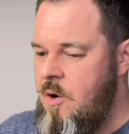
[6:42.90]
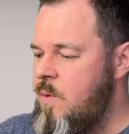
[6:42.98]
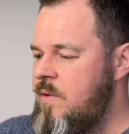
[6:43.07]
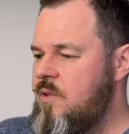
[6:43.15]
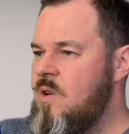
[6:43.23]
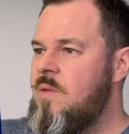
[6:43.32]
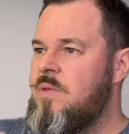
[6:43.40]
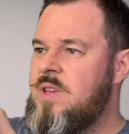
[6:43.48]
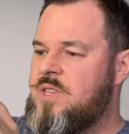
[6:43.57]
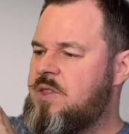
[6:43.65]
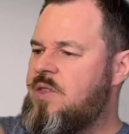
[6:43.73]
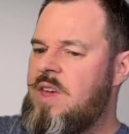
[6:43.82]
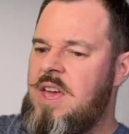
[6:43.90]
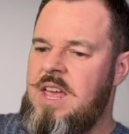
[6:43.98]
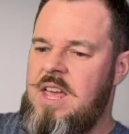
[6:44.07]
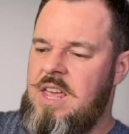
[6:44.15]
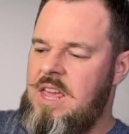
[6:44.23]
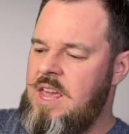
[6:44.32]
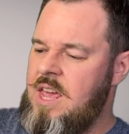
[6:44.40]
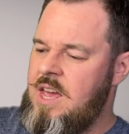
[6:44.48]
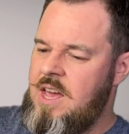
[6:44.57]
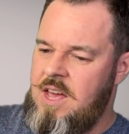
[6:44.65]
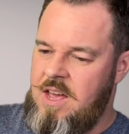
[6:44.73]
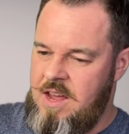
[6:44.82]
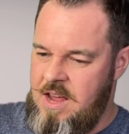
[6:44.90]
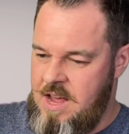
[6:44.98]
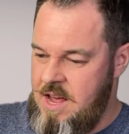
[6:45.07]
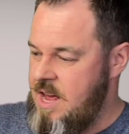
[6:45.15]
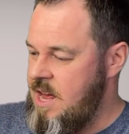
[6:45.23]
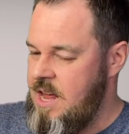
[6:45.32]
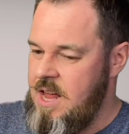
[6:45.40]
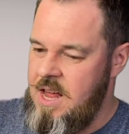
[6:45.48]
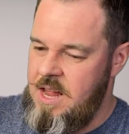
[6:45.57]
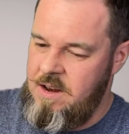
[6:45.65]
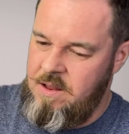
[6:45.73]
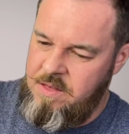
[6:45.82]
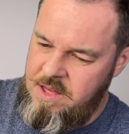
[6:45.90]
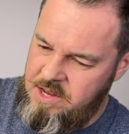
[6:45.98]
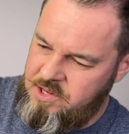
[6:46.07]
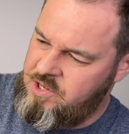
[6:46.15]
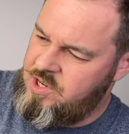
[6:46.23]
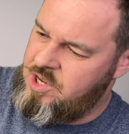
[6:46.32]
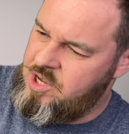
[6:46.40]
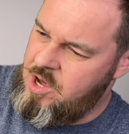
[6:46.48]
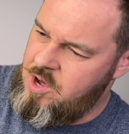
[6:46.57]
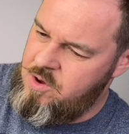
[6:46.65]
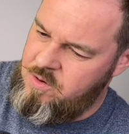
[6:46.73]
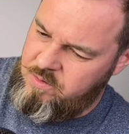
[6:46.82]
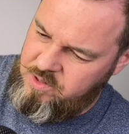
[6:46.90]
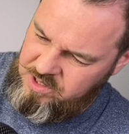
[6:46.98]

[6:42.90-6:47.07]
we've got this thing here, and this goes